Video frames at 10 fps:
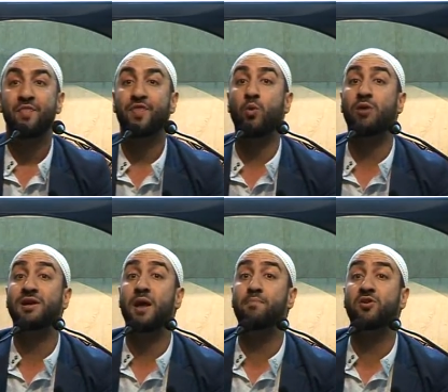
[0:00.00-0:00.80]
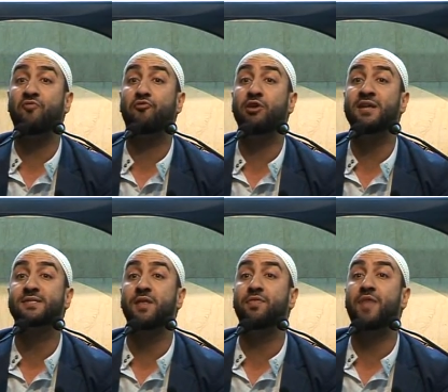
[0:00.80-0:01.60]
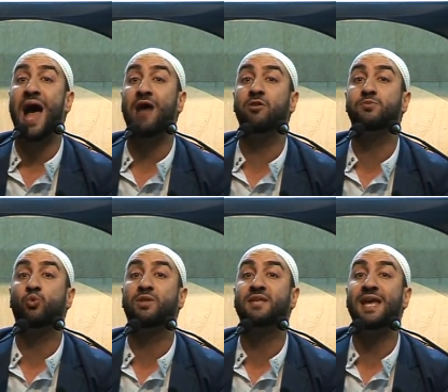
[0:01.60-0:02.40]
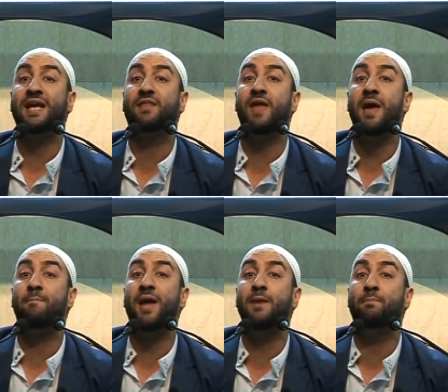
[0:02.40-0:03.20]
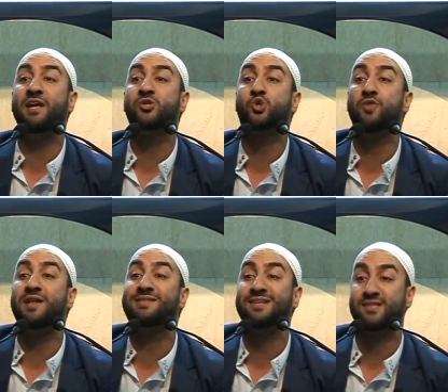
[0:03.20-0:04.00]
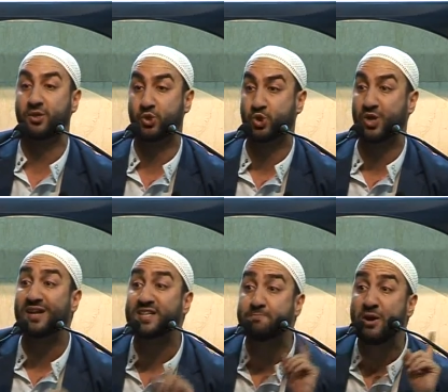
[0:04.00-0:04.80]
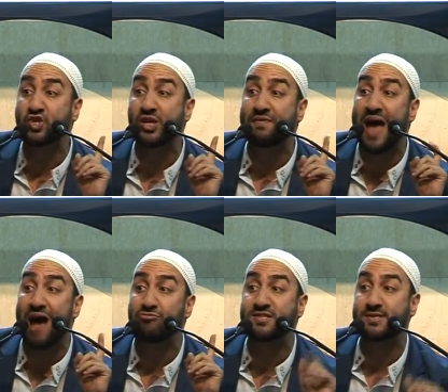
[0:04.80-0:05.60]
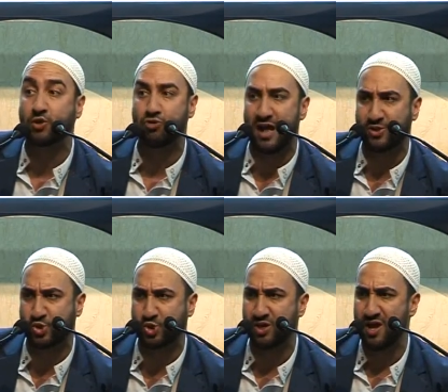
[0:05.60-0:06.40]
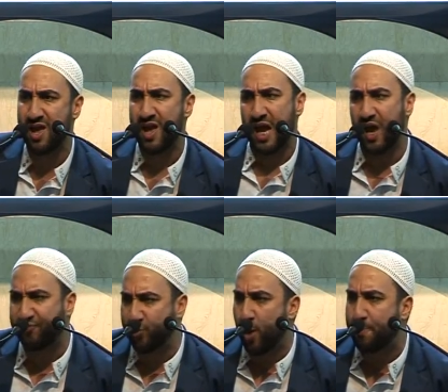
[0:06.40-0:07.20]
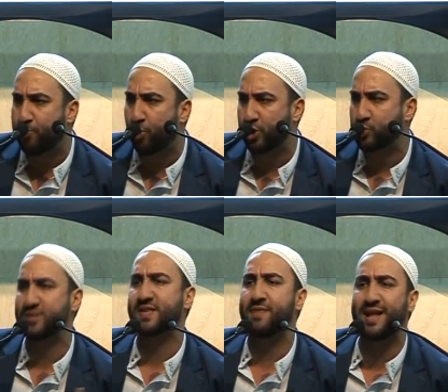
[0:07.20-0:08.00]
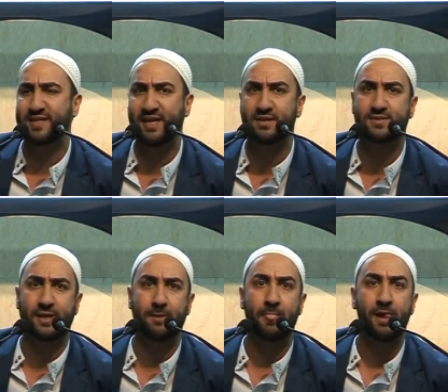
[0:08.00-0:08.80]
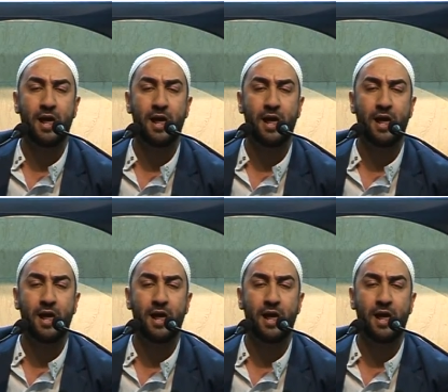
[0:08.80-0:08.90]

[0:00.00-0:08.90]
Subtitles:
There were a number of reasons the Arabs would take their babies to the deserts, and especially the aristocrats. If you were poor, it wasn't that easy.